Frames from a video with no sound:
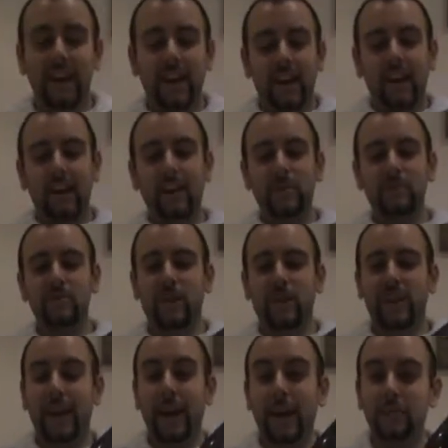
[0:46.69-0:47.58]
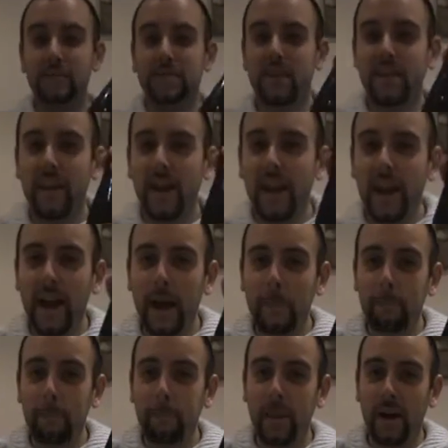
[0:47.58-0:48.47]
I am trying out their
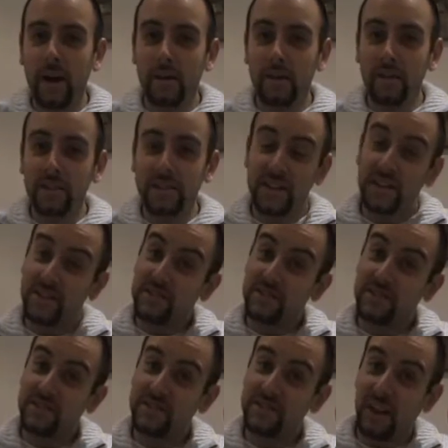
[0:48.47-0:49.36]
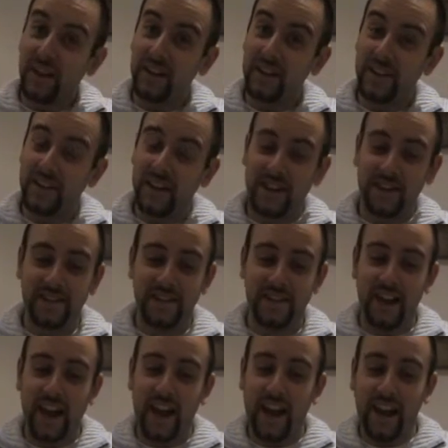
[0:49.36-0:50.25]
mulled cider
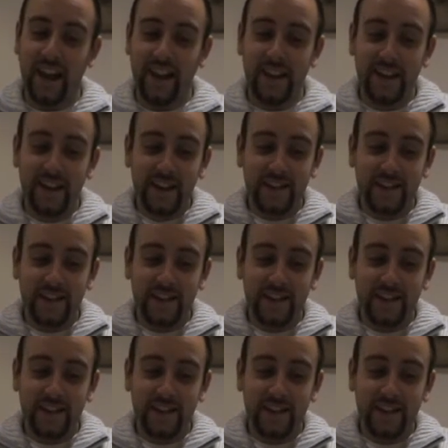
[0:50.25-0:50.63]
today.